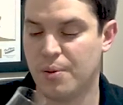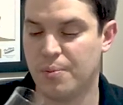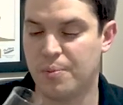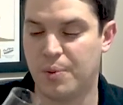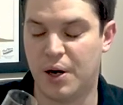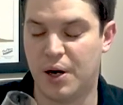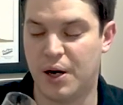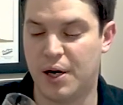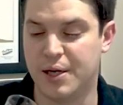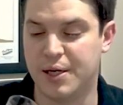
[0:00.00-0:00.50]

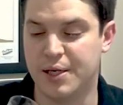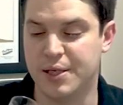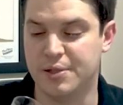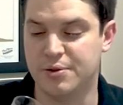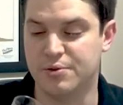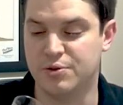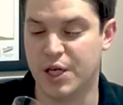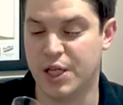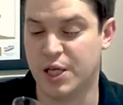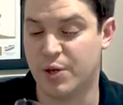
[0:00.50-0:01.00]
But I
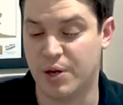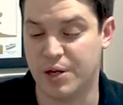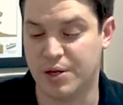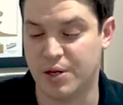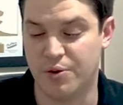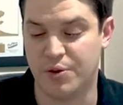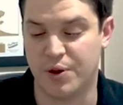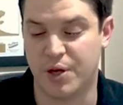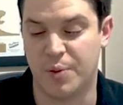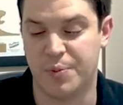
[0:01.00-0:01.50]
genuinely
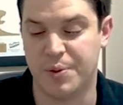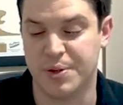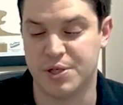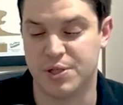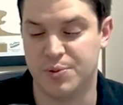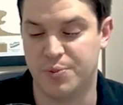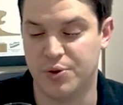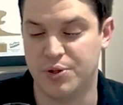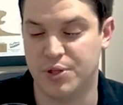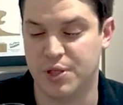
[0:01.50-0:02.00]
don't think I'd be
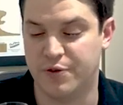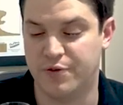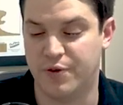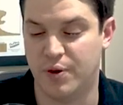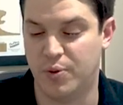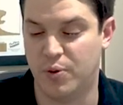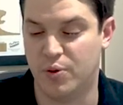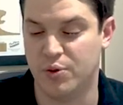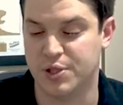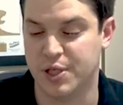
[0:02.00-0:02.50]
disappointed if I
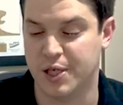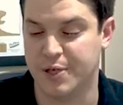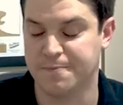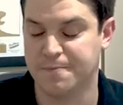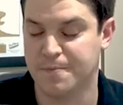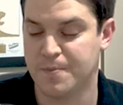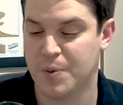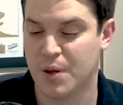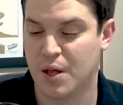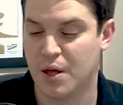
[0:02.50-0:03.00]
bought it.
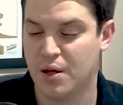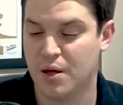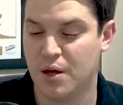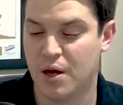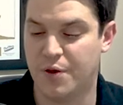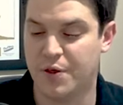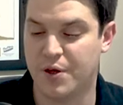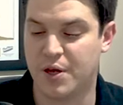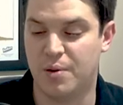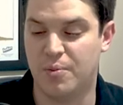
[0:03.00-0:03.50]

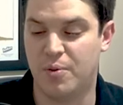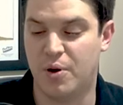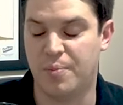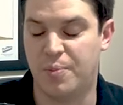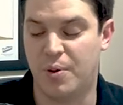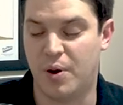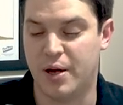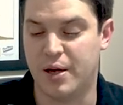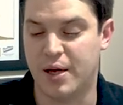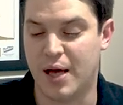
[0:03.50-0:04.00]
I think I might
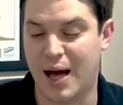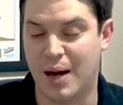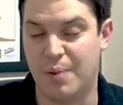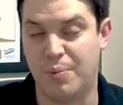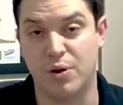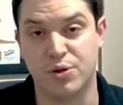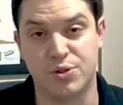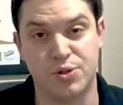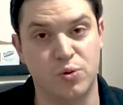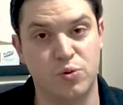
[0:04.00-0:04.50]
buy a
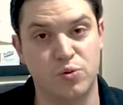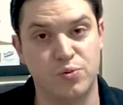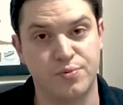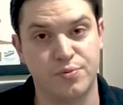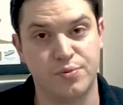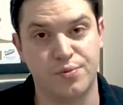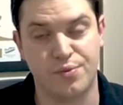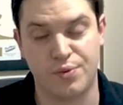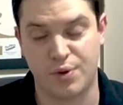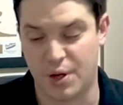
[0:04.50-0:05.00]
bottle
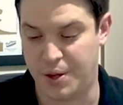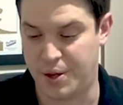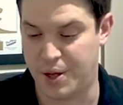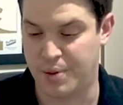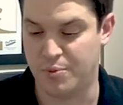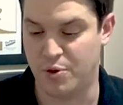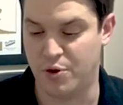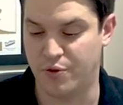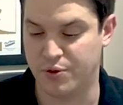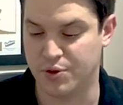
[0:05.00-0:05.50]
and
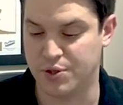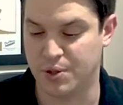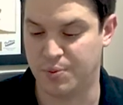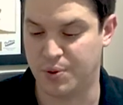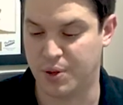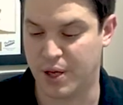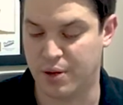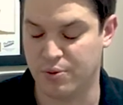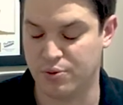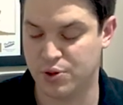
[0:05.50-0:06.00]
then move on to
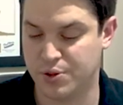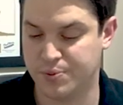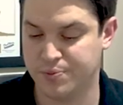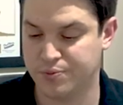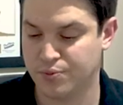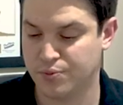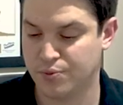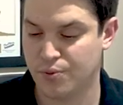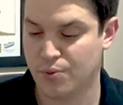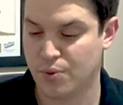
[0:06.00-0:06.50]
something else.
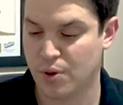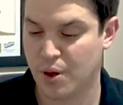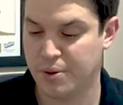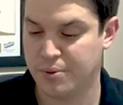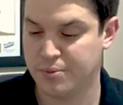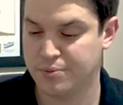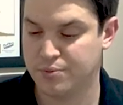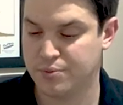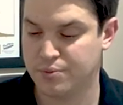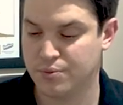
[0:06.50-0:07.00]

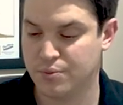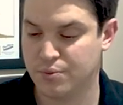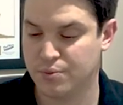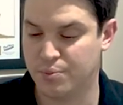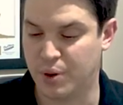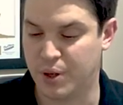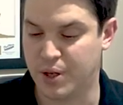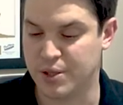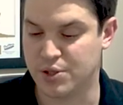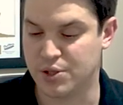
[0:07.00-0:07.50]

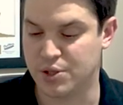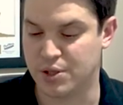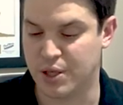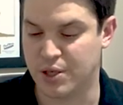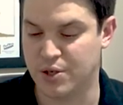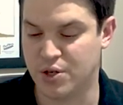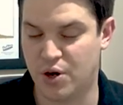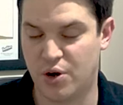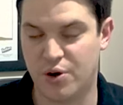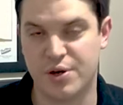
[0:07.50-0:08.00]
But it's just a
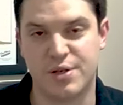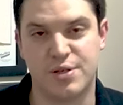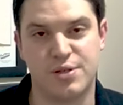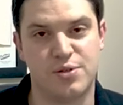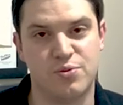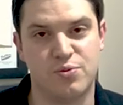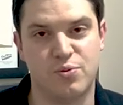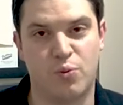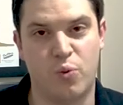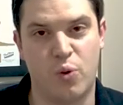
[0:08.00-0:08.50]

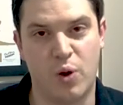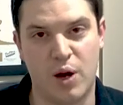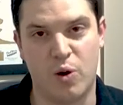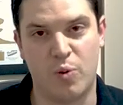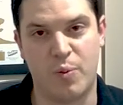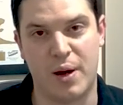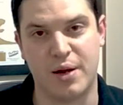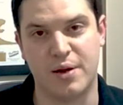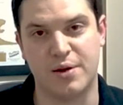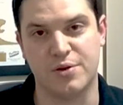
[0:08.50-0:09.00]
nice, well
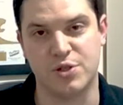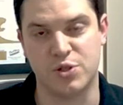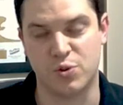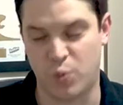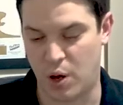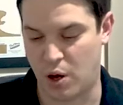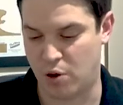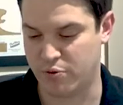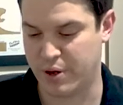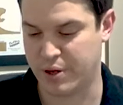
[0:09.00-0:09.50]
balanced,
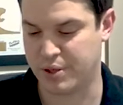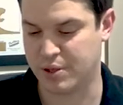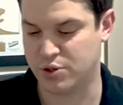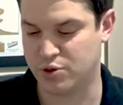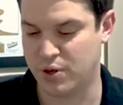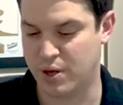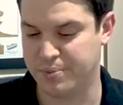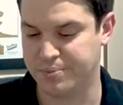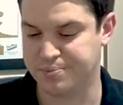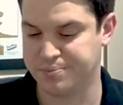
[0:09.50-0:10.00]
well rounded
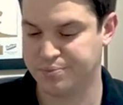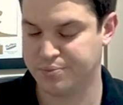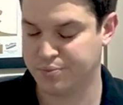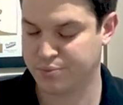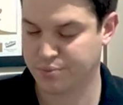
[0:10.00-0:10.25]
dram.